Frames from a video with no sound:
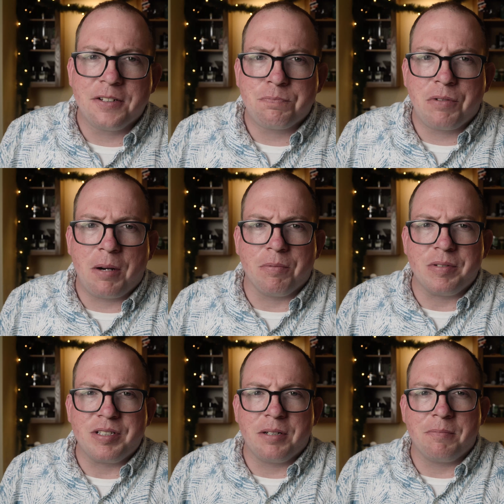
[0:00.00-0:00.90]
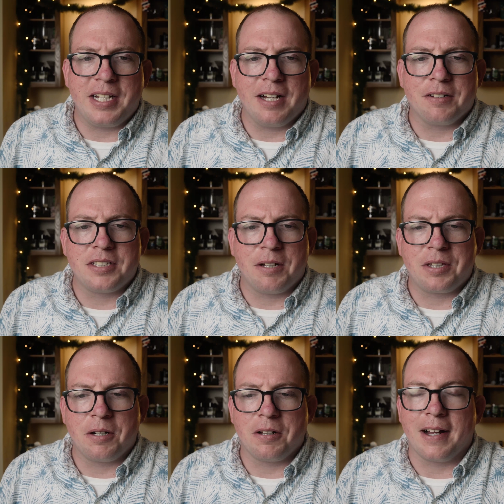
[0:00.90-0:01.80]
there's probably somebody else out
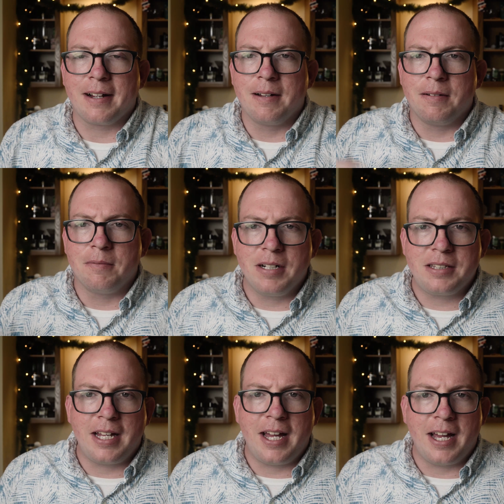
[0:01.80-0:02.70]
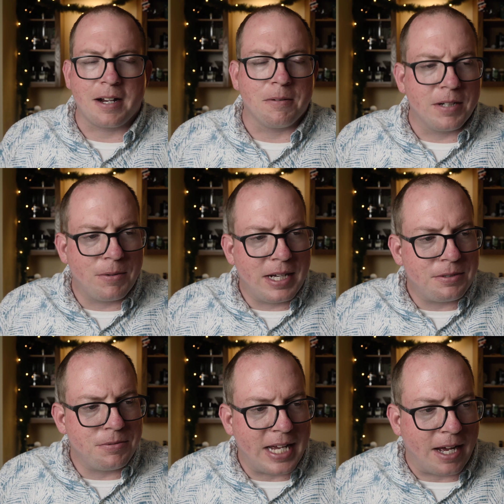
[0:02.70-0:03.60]
there like, what the heck? What do I
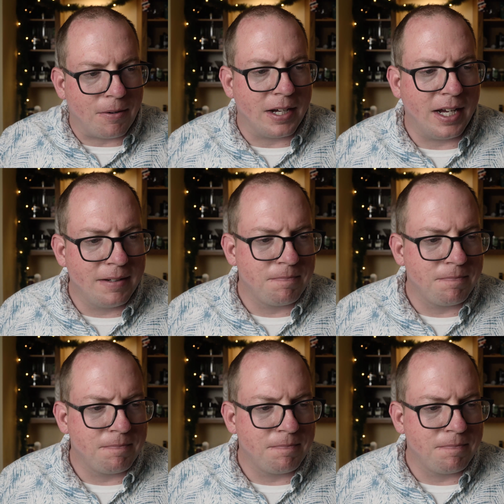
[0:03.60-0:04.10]
do now, huh?